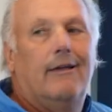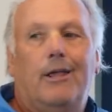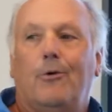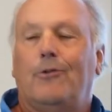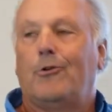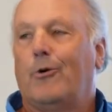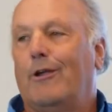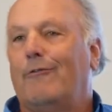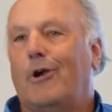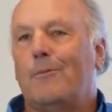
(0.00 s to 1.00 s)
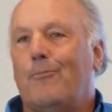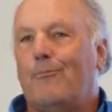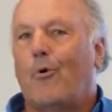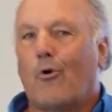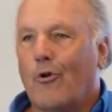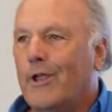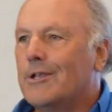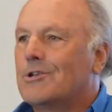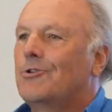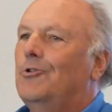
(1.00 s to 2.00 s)
he was doing very poorly
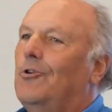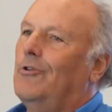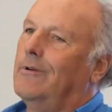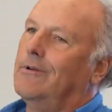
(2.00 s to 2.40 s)
in school.